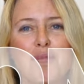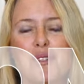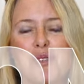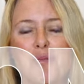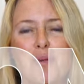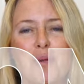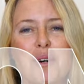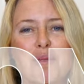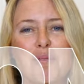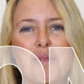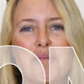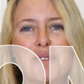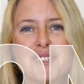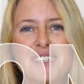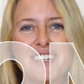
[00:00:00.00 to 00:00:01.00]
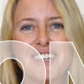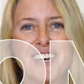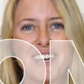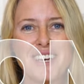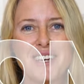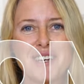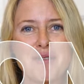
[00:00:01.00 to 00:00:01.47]
a supporting member
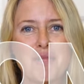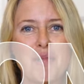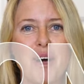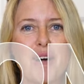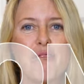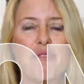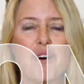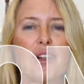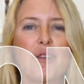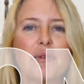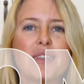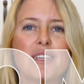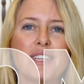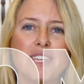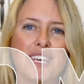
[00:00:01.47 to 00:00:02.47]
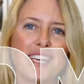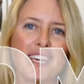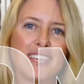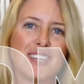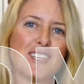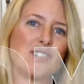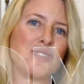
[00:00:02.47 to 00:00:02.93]
today by following the link
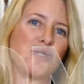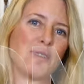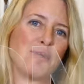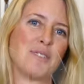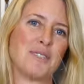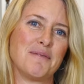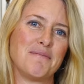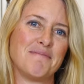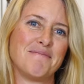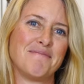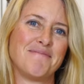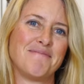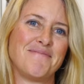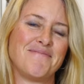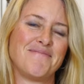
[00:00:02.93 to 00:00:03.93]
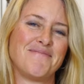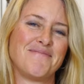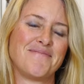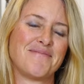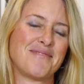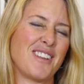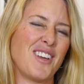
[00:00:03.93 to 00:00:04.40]
in the description.
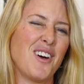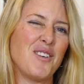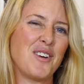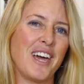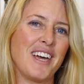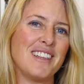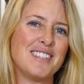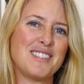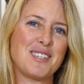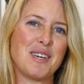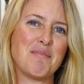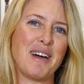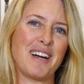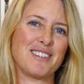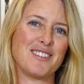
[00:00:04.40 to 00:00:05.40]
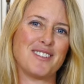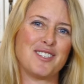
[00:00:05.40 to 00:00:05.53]
Okay, let's get back to the